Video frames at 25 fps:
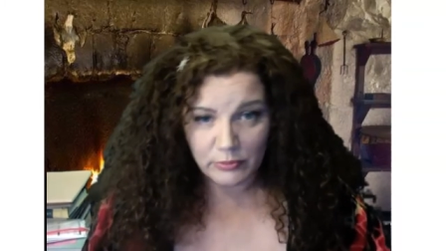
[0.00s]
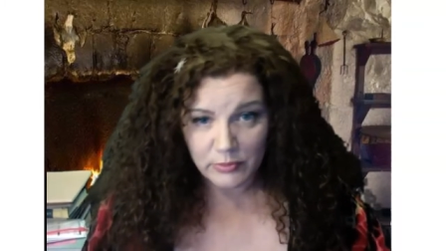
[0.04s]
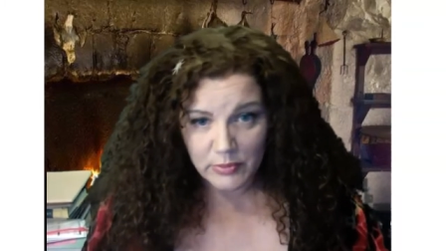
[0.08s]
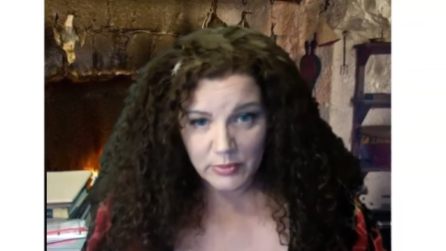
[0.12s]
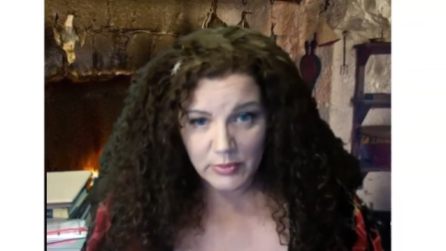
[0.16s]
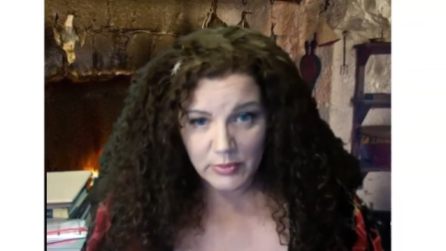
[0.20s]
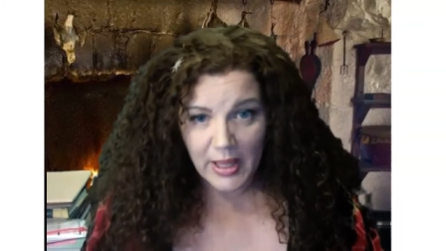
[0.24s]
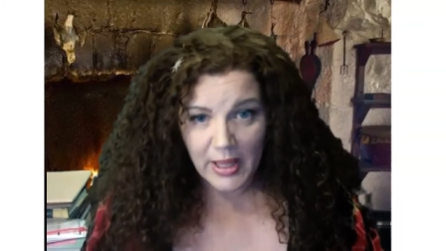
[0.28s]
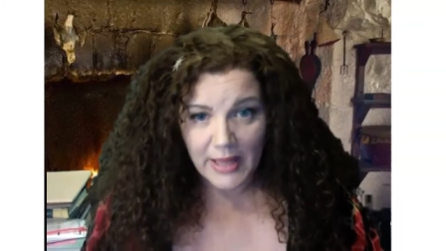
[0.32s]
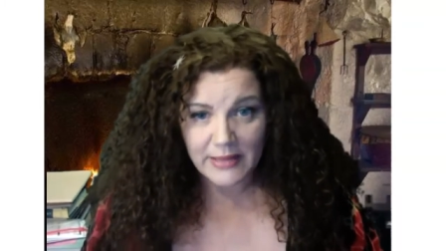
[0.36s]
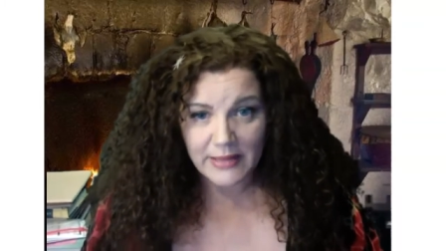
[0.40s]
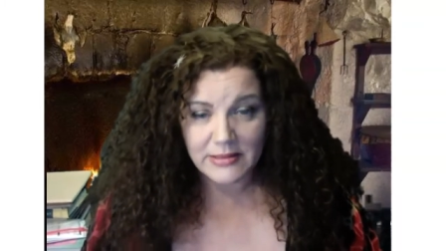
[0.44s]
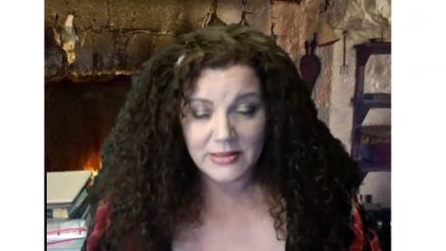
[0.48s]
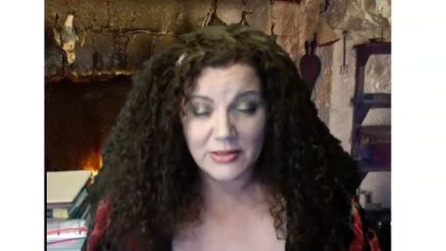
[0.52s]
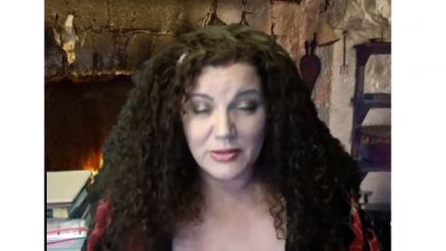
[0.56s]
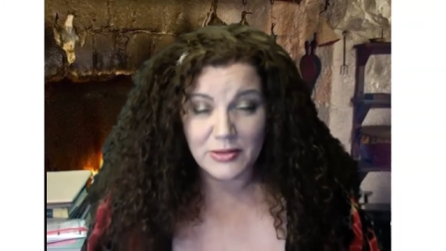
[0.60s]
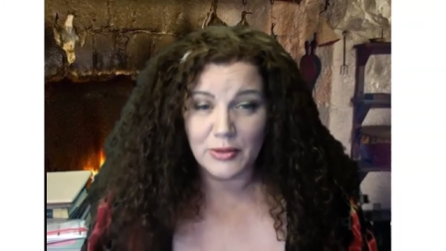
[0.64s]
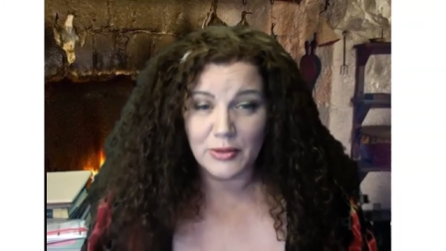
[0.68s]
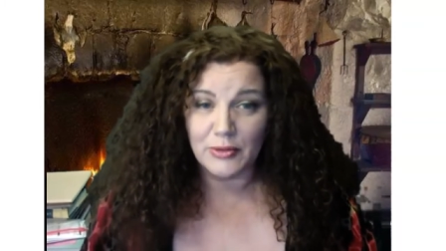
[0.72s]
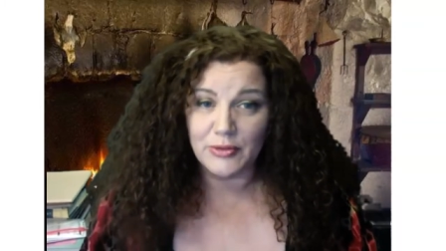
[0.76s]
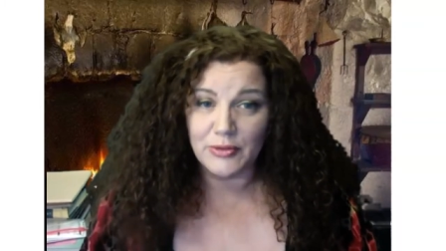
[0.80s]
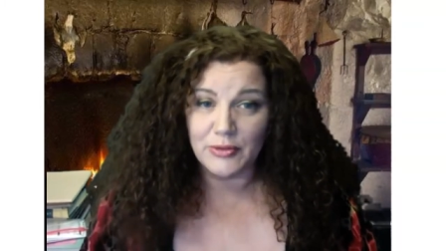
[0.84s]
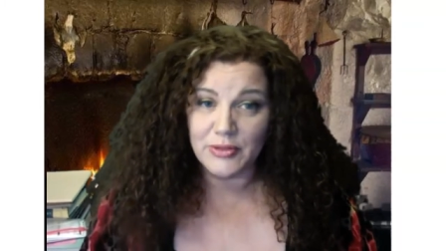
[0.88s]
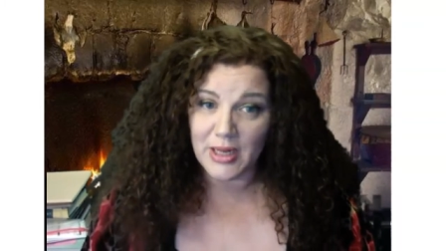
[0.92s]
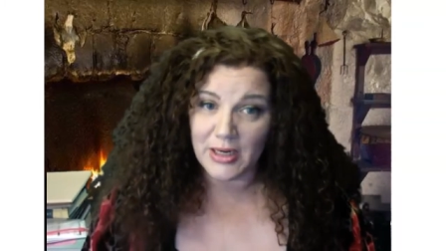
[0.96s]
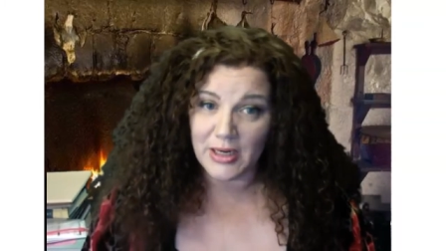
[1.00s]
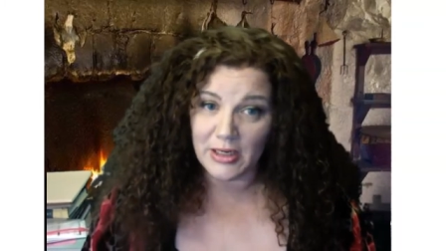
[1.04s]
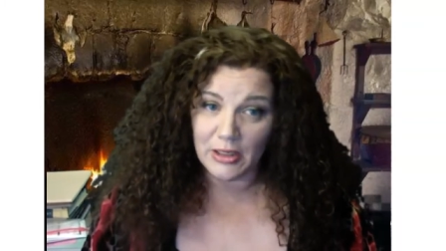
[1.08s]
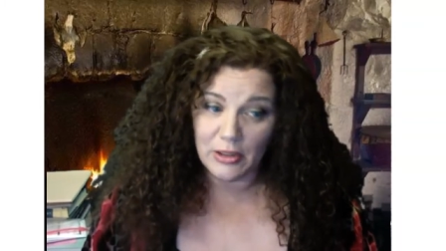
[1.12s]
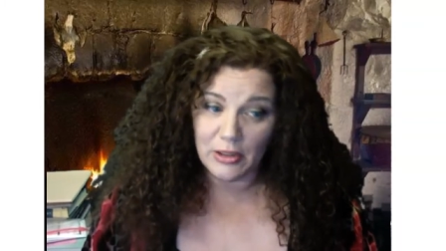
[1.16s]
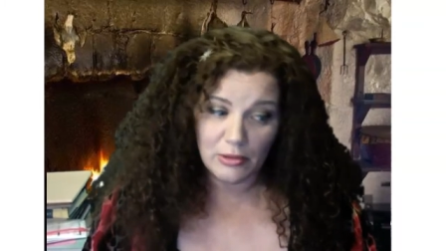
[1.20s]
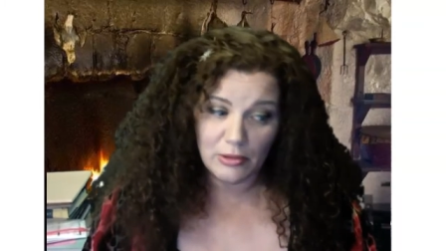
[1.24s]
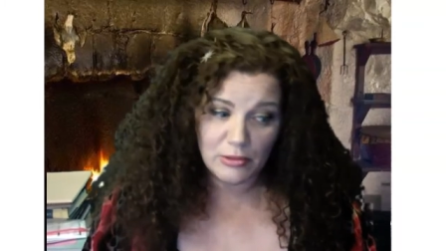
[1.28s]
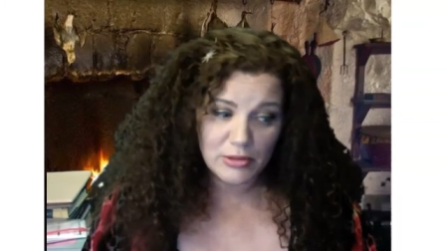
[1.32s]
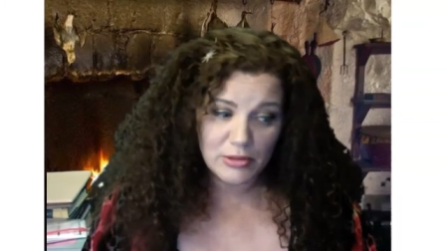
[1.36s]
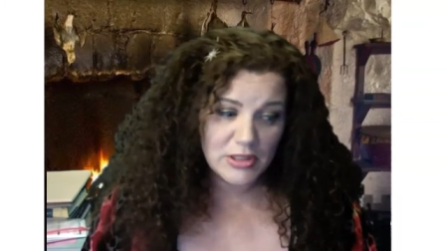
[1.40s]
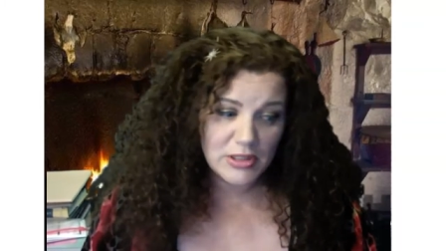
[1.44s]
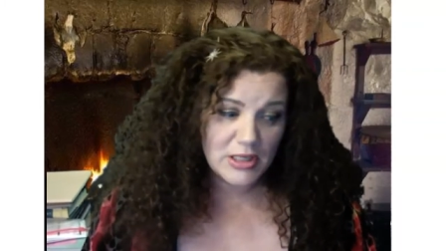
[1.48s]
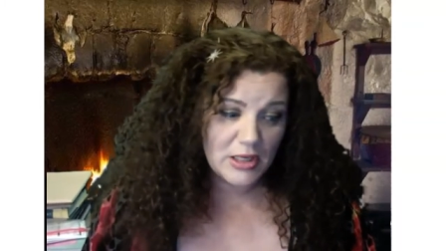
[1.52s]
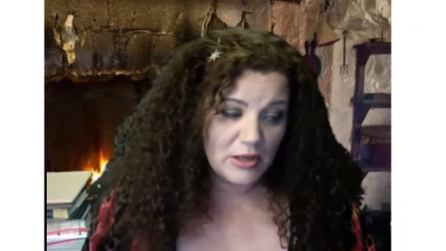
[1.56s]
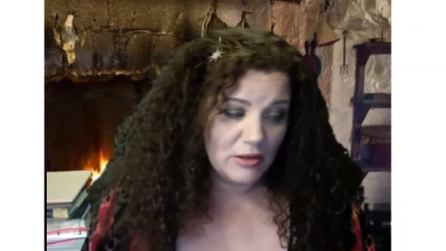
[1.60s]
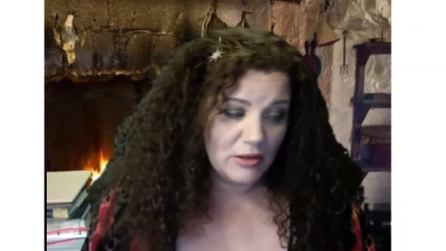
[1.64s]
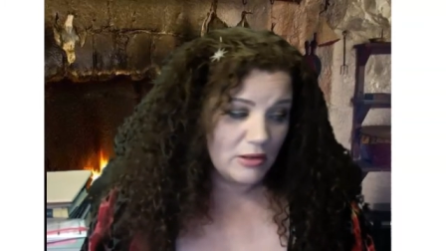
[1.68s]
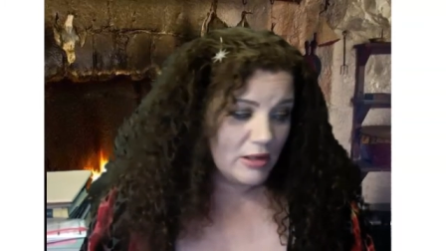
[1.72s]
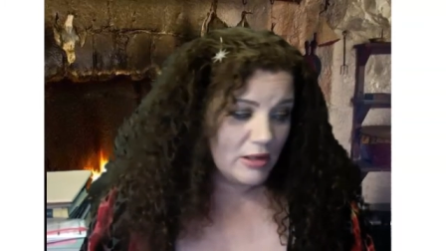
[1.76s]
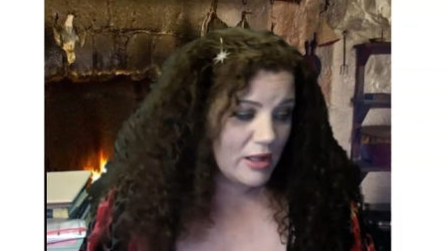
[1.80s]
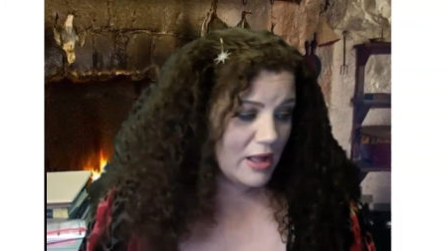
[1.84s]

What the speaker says: casting a circle is not a huge deal,